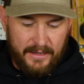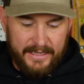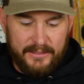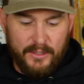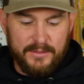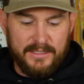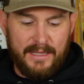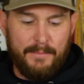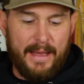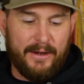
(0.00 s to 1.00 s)
It goes in
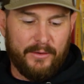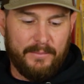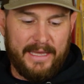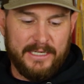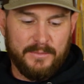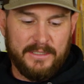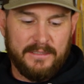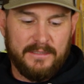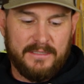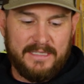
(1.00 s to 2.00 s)
that battery management
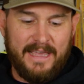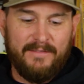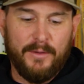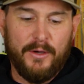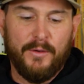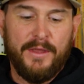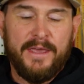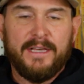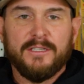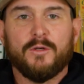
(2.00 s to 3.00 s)
save mode,
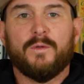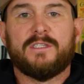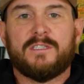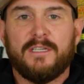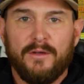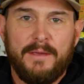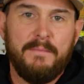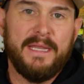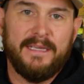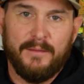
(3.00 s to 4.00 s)
so it's still
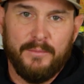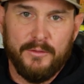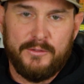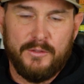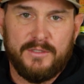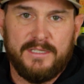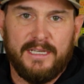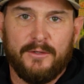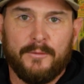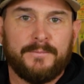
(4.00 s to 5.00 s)
emitting a Bluetooth
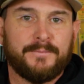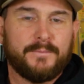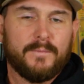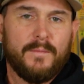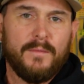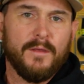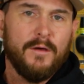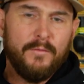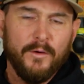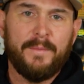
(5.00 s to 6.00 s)
signal
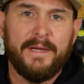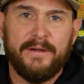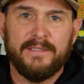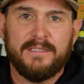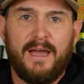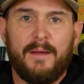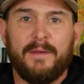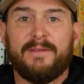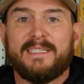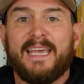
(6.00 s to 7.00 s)
over a period of time.
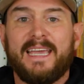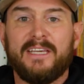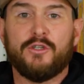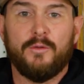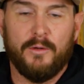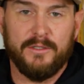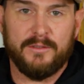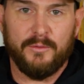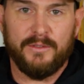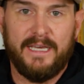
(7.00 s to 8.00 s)
If it takes you
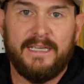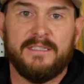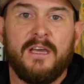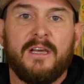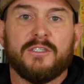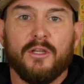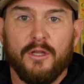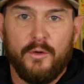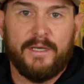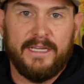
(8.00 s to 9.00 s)
multiple days to
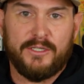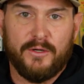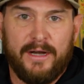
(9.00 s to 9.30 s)
locate your